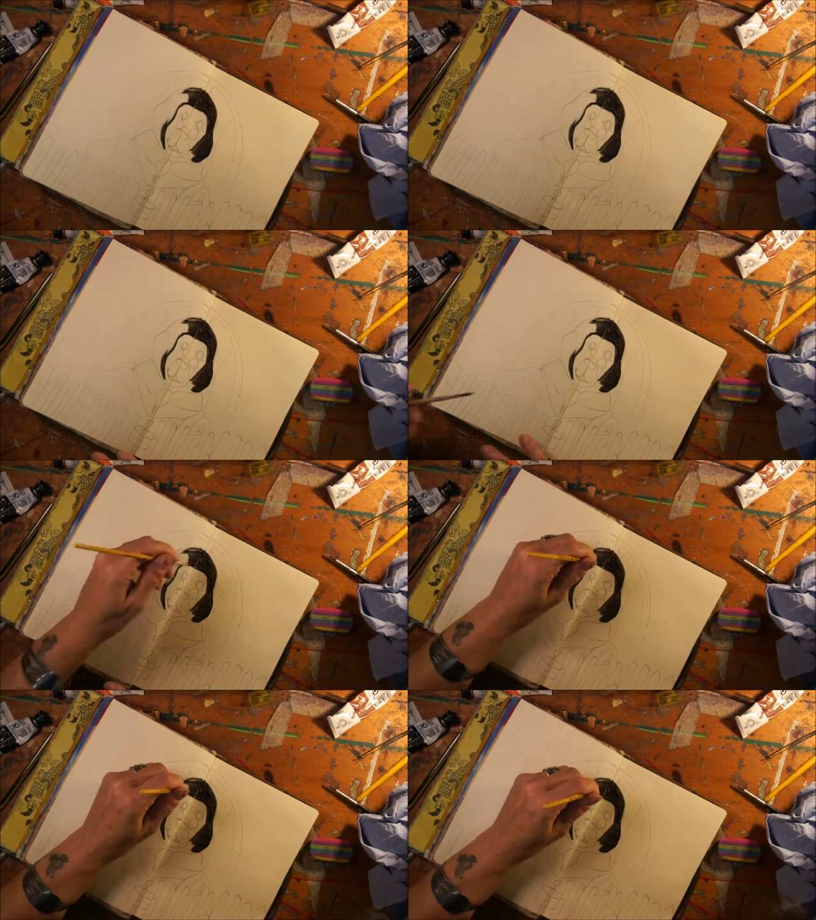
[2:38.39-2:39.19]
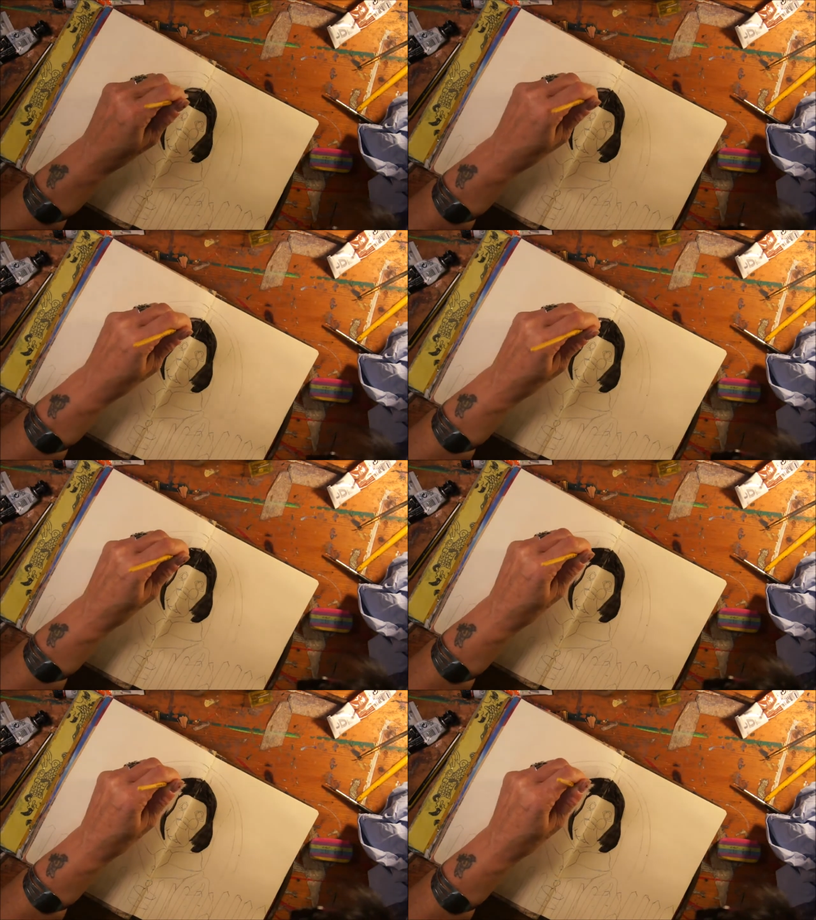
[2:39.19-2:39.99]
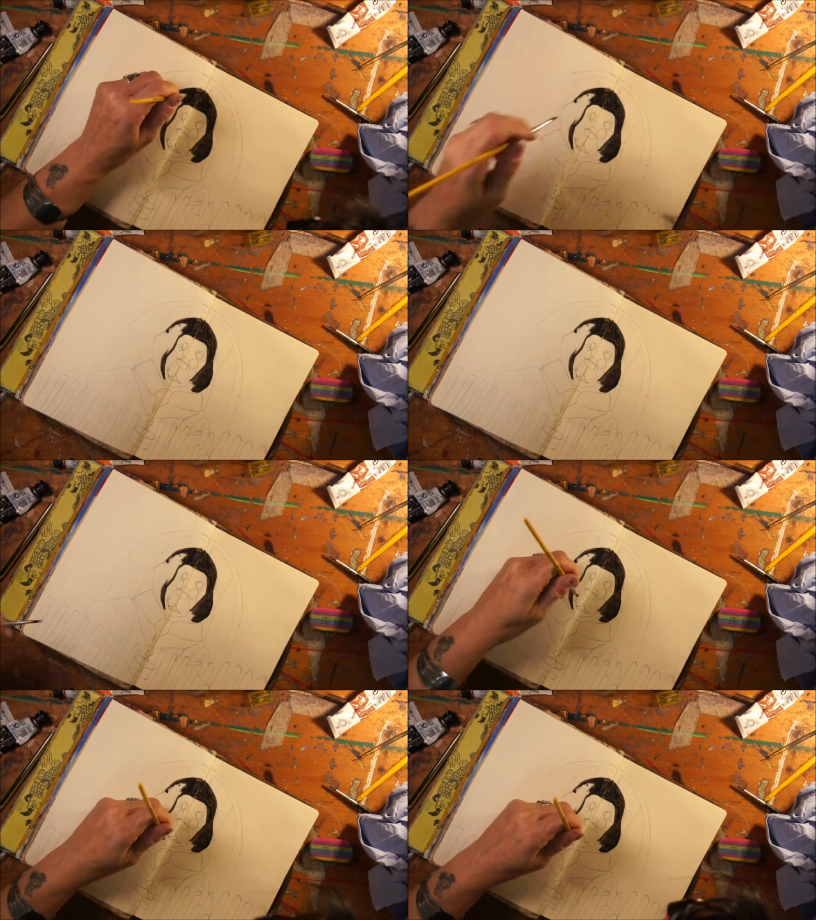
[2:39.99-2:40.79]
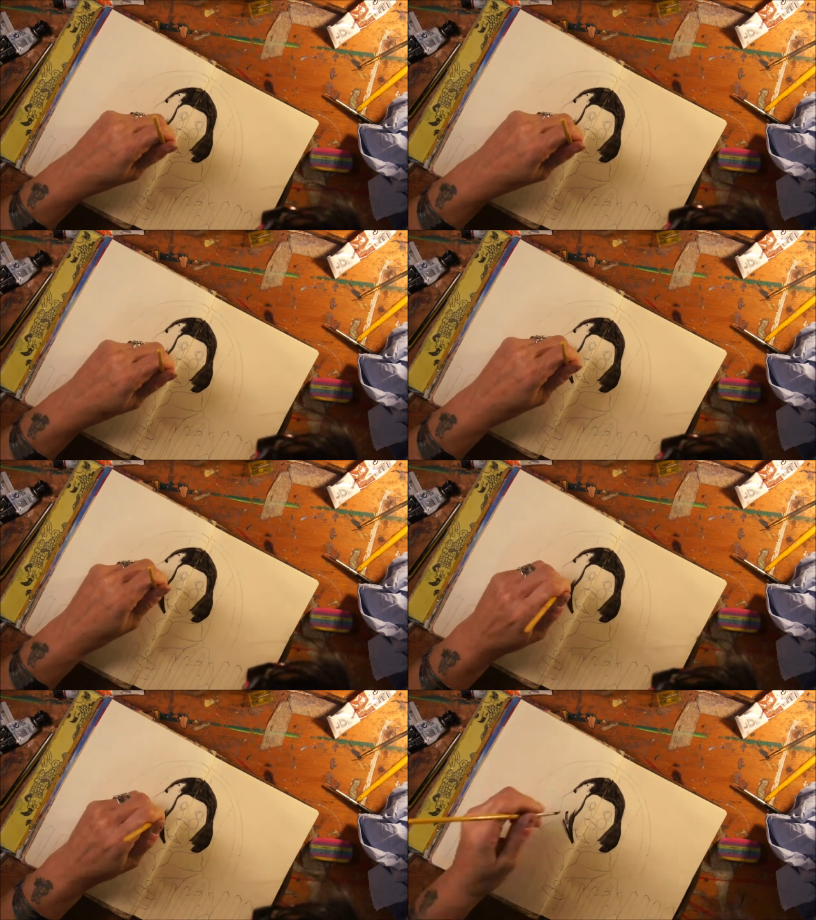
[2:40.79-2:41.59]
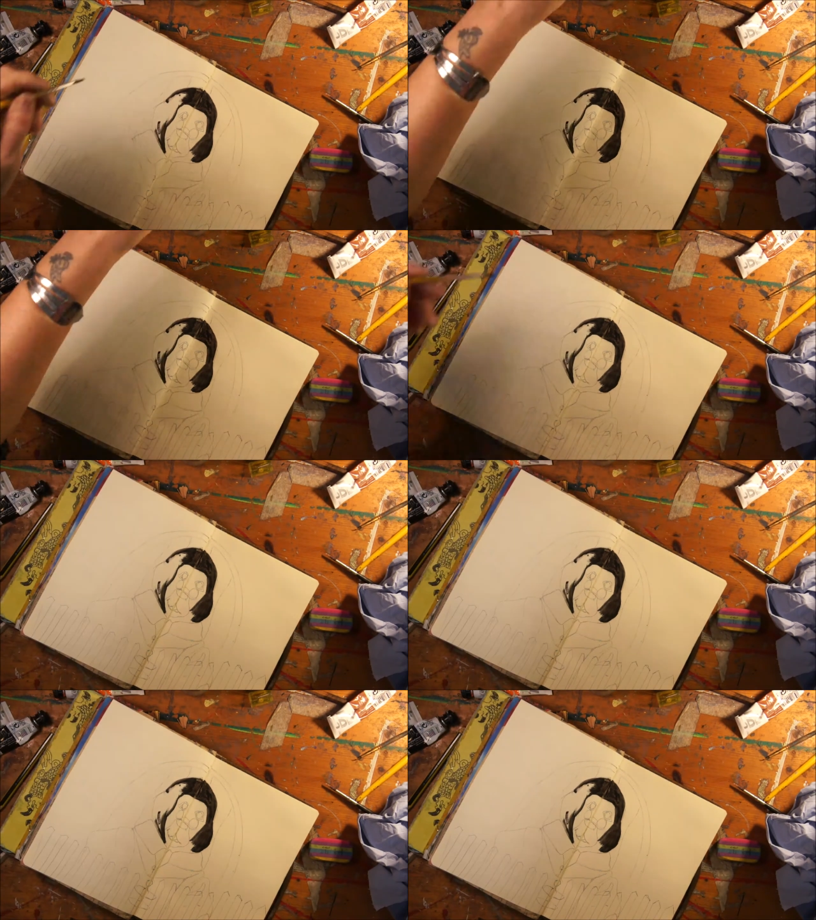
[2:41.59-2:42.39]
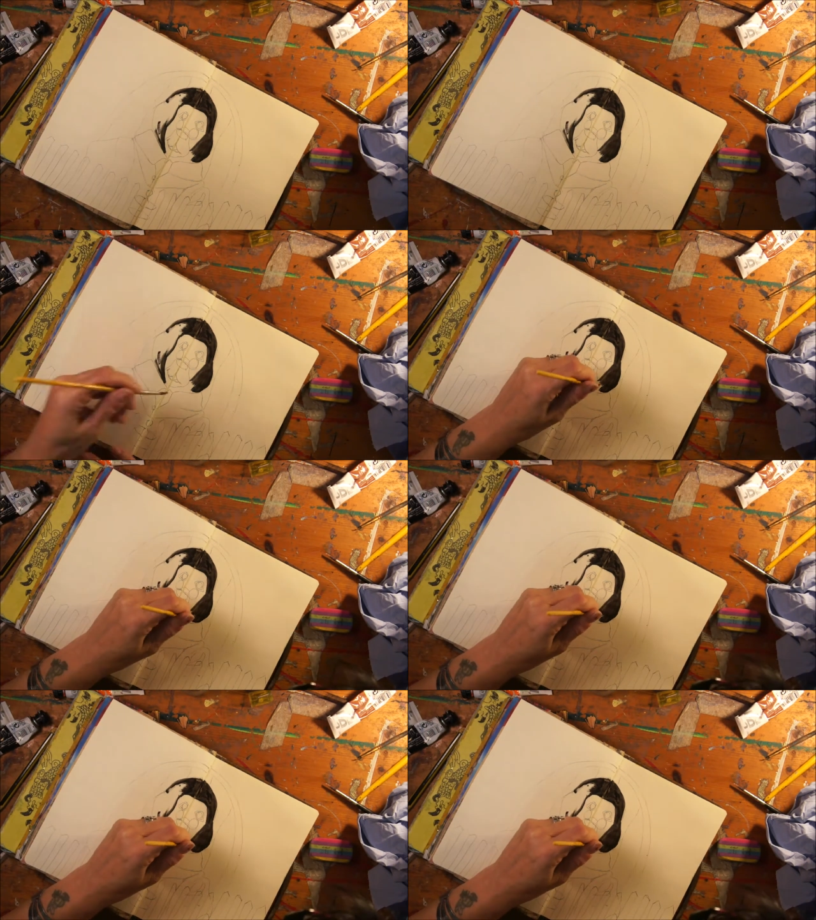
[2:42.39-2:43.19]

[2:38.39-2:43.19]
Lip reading: [unreadable: no face in view]